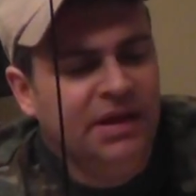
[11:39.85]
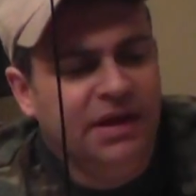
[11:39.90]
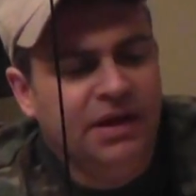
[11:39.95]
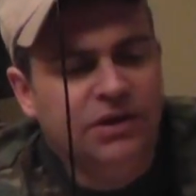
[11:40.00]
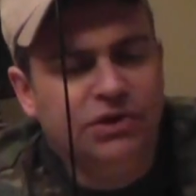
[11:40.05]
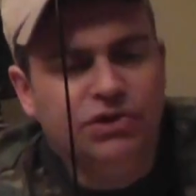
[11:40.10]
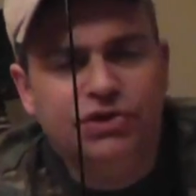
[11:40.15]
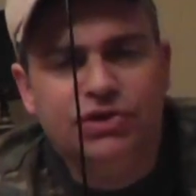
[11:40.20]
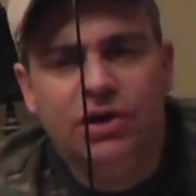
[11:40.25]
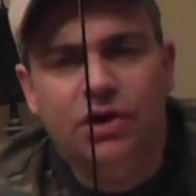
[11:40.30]

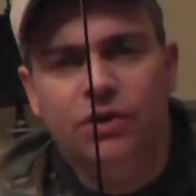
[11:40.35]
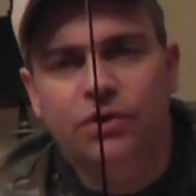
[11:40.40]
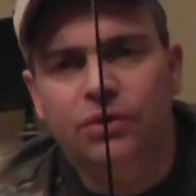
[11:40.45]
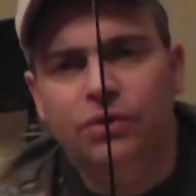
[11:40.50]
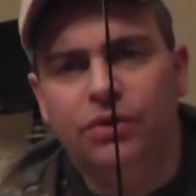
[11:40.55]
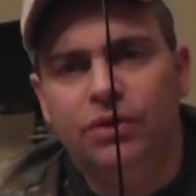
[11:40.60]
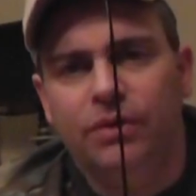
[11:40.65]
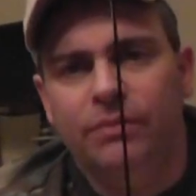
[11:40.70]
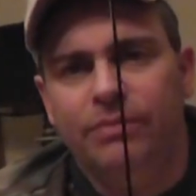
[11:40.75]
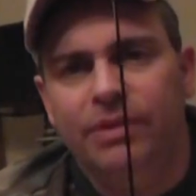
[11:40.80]
and show you
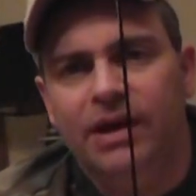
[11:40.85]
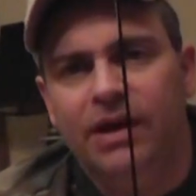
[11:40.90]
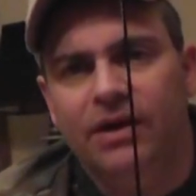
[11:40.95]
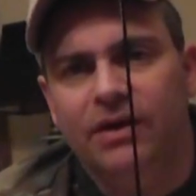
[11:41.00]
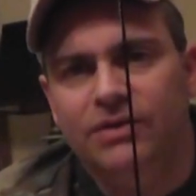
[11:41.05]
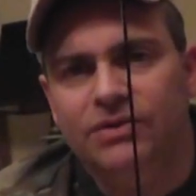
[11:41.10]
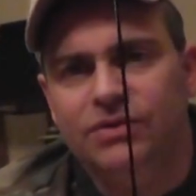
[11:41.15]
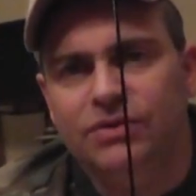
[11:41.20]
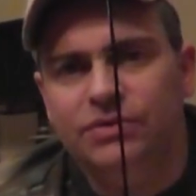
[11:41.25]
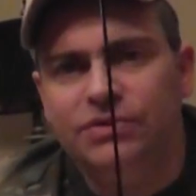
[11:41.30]

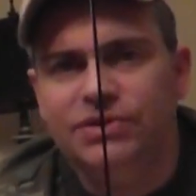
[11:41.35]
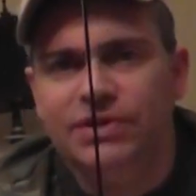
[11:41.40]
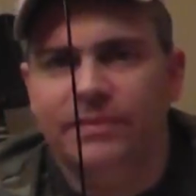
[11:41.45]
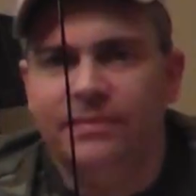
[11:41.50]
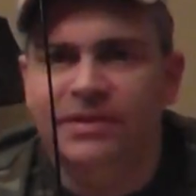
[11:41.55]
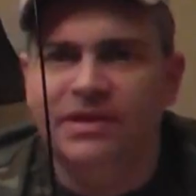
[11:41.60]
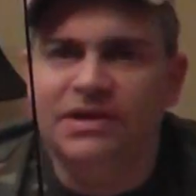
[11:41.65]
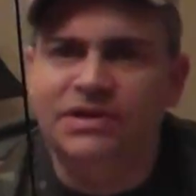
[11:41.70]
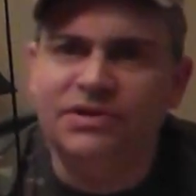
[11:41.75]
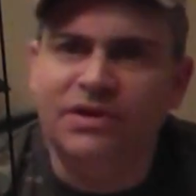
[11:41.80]
compared to some
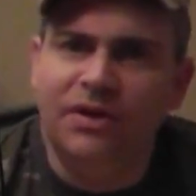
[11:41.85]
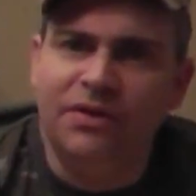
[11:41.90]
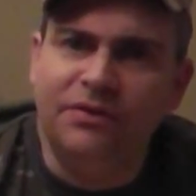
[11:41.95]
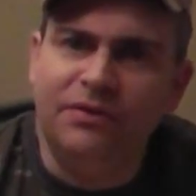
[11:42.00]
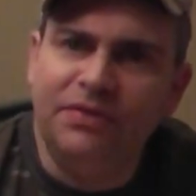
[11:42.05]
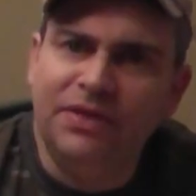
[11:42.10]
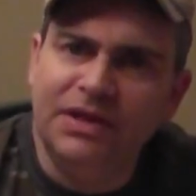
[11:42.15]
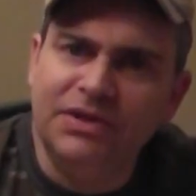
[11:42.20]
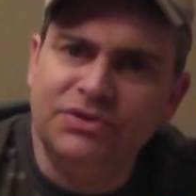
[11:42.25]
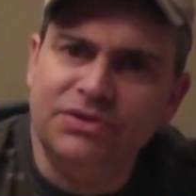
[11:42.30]
of these other
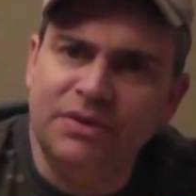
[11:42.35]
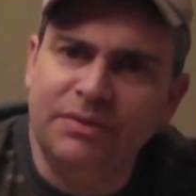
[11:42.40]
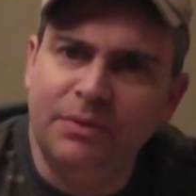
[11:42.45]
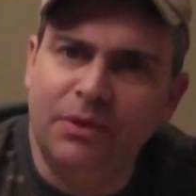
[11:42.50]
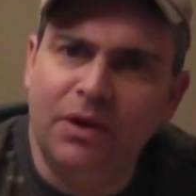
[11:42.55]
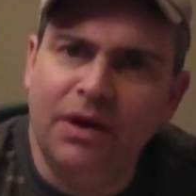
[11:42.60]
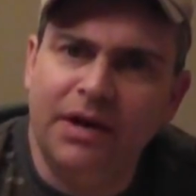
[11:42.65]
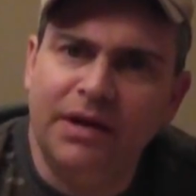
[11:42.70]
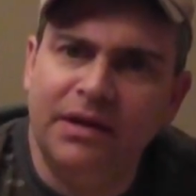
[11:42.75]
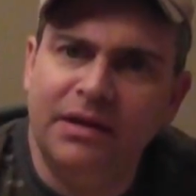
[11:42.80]
things on the
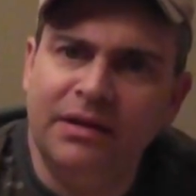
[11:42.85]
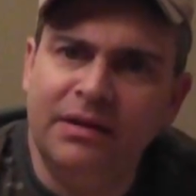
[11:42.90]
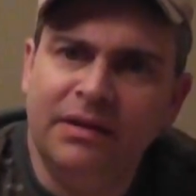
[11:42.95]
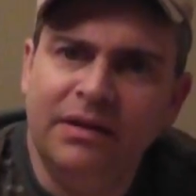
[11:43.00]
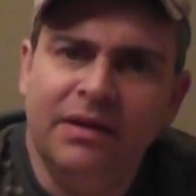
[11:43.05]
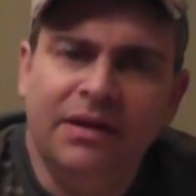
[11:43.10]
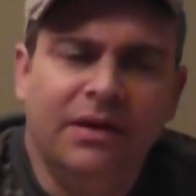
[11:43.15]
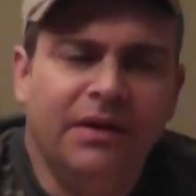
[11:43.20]
market,